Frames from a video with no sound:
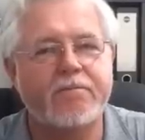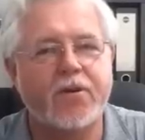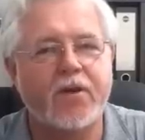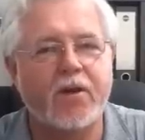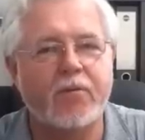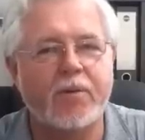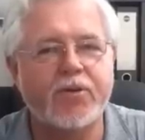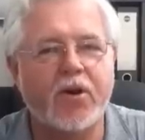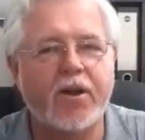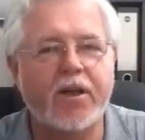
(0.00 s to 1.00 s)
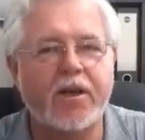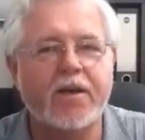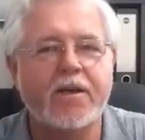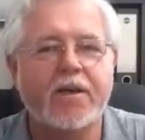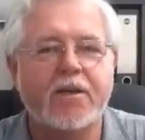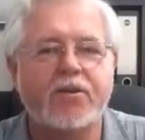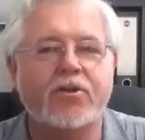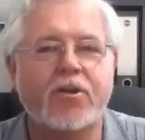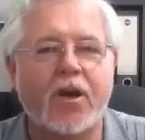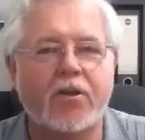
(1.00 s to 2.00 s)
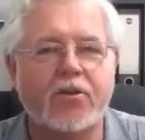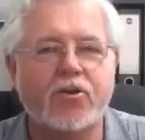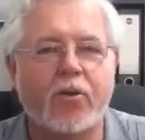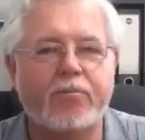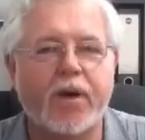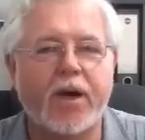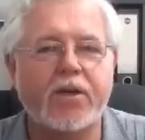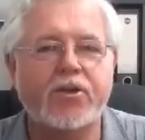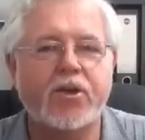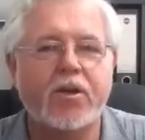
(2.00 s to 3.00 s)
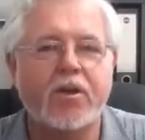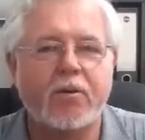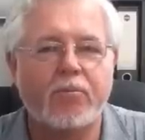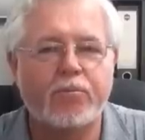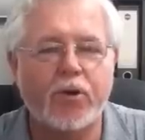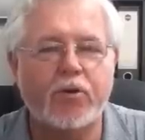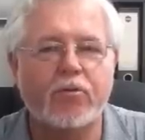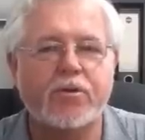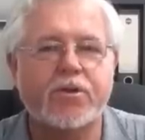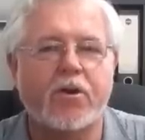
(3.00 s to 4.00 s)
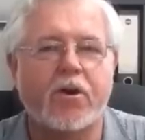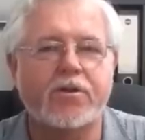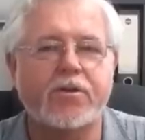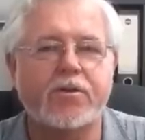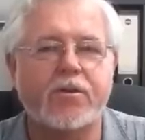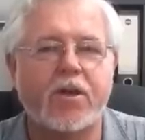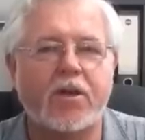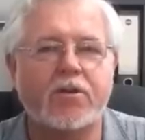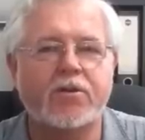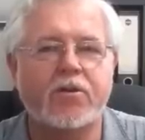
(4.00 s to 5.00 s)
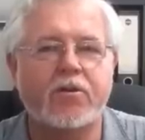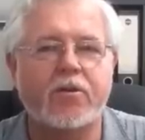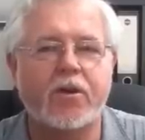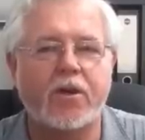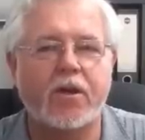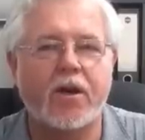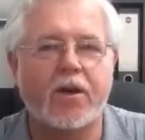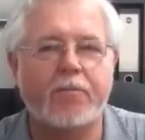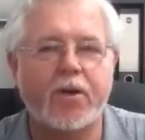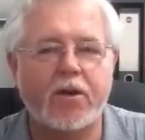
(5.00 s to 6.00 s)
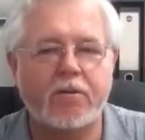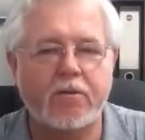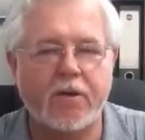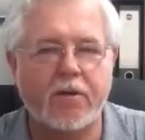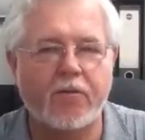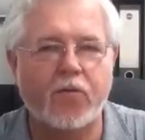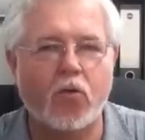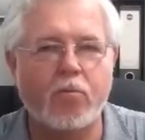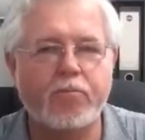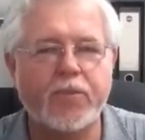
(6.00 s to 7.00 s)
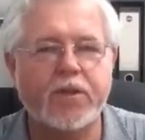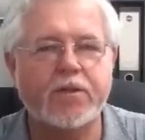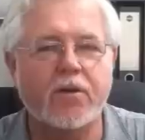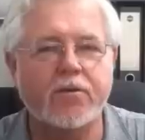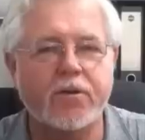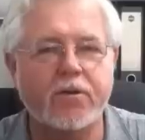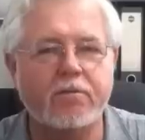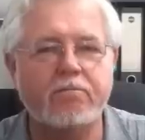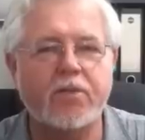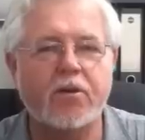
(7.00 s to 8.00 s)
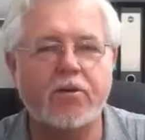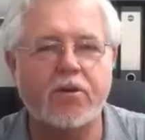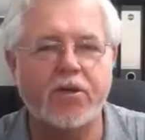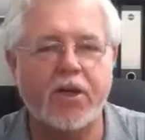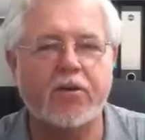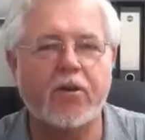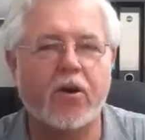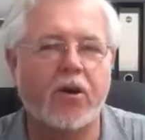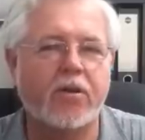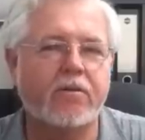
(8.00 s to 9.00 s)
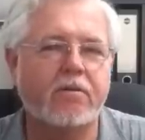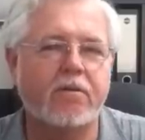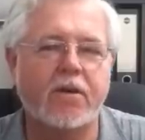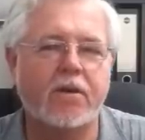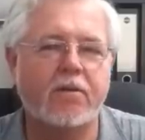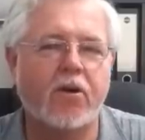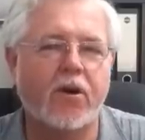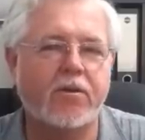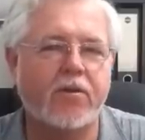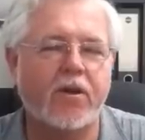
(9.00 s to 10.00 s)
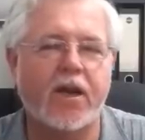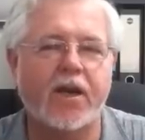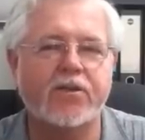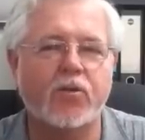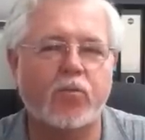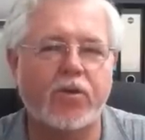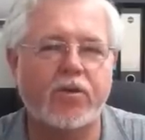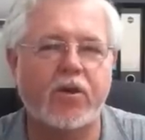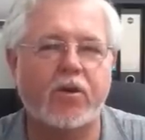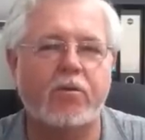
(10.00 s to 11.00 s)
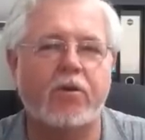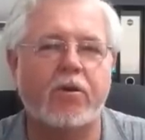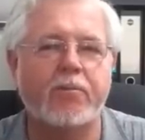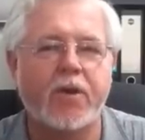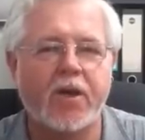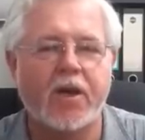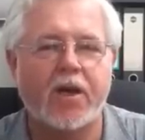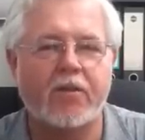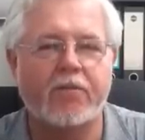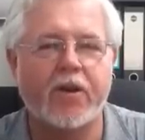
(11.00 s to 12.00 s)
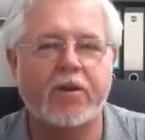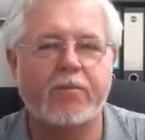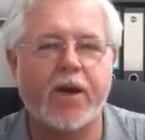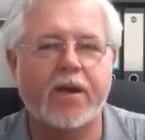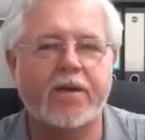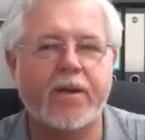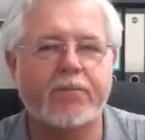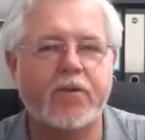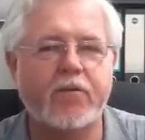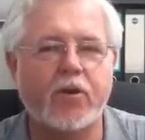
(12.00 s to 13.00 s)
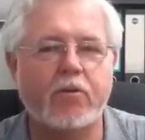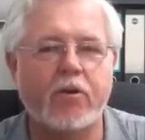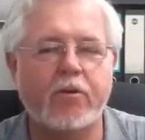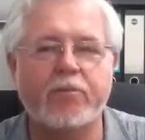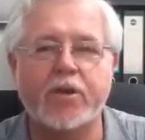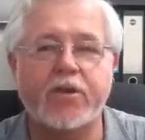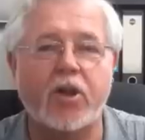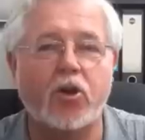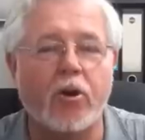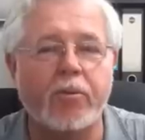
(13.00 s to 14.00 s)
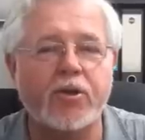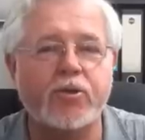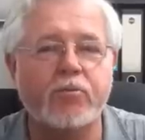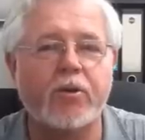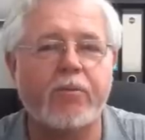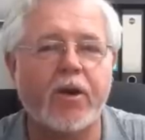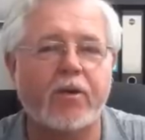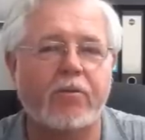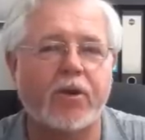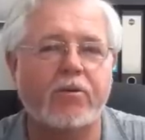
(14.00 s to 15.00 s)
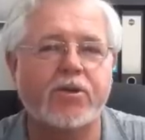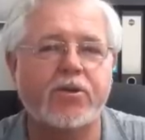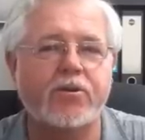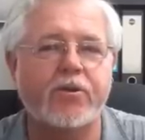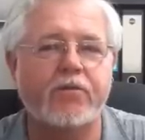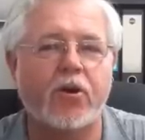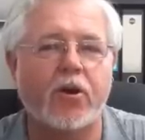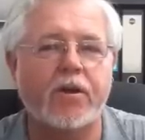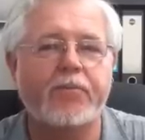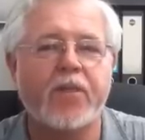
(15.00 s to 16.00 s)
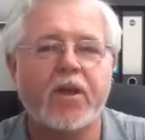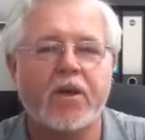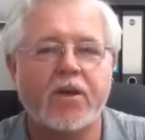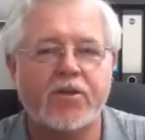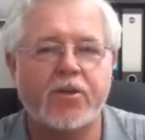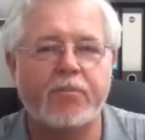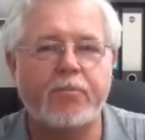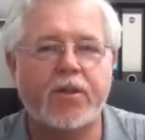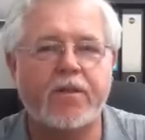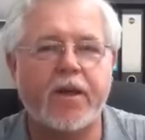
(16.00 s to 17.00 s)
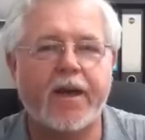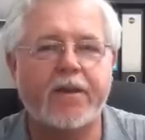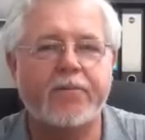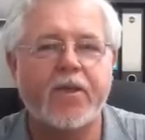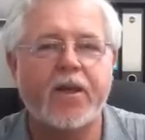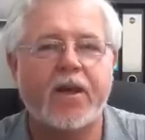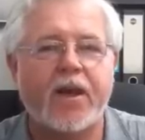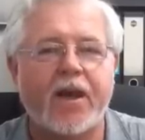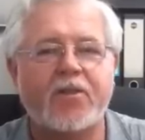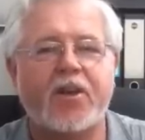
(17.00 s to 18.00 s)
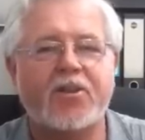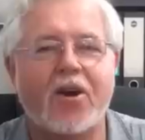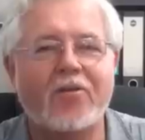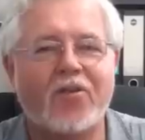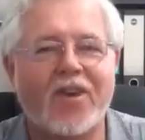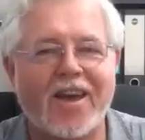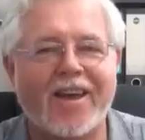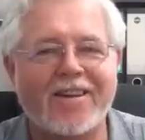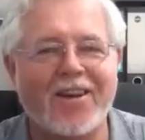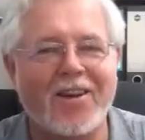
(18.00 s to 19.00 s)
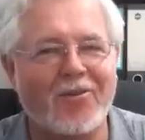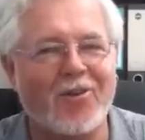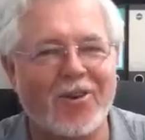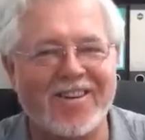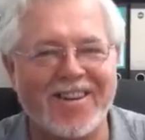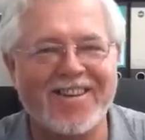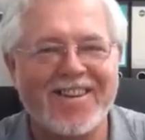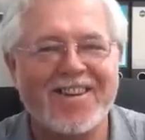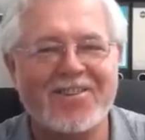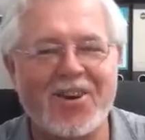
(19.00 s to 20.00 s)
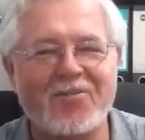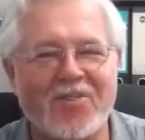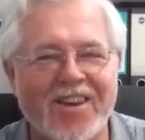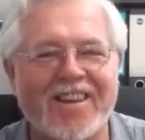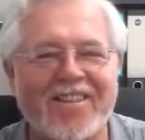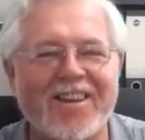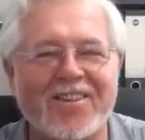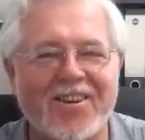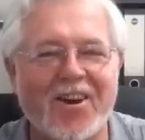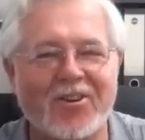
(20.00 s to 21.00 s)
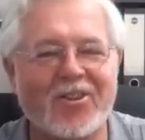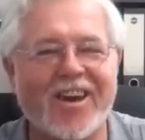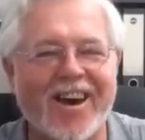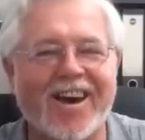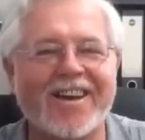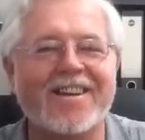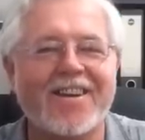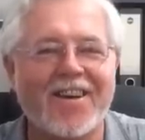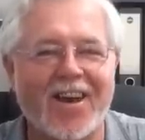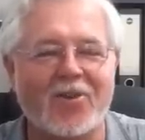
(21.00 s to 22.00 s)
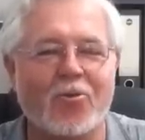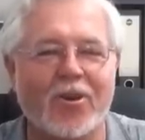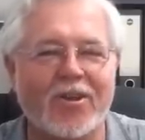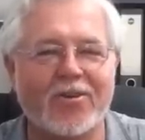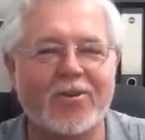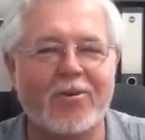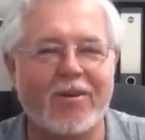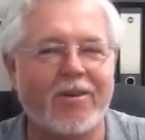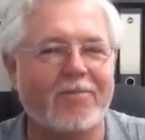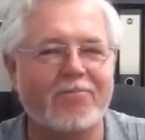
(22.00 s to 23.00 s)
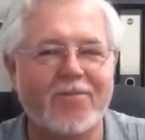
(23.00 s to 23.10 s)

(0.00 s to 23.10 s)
on our website here, just go to the shop page, put your sizes into the form that tells you, you just enter the height of the glass, the width of the aquarium, and the front to back depth of the aquarium, plus any comments you want to make or any questions you've got. Submit that, and then don't forget then to go to the cart and order your aquarium.